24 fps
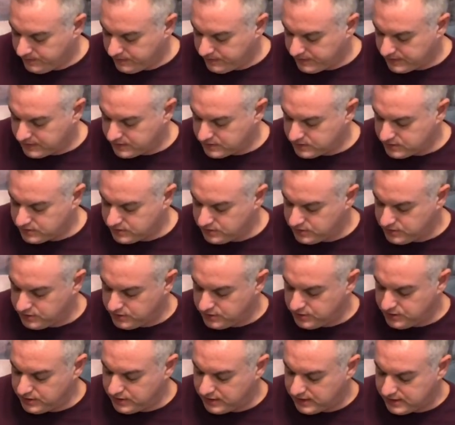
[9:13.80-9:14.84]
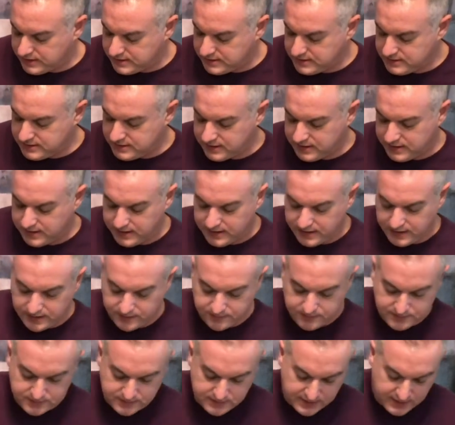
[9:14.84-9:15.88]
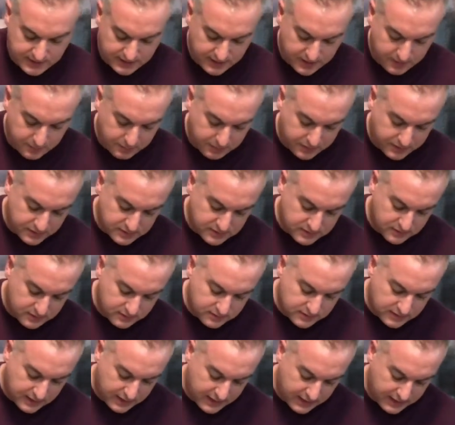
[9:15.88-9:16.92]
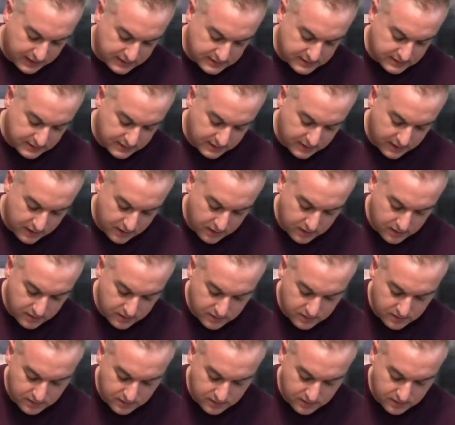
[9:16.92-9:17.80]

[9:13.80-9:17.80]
It's just enough set up because of those eggs in there.